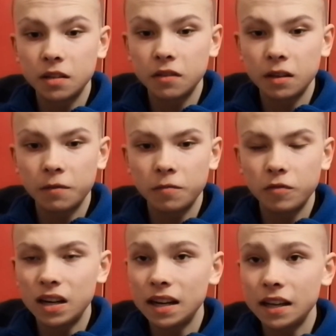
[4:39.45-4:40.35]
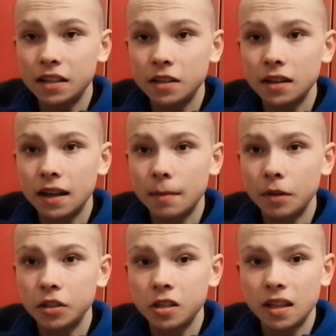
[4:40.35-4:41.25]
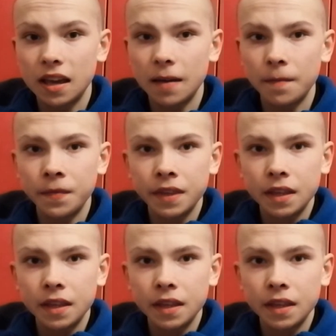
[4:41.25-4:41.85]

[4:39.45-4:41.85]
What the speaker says: There really isn't that much there.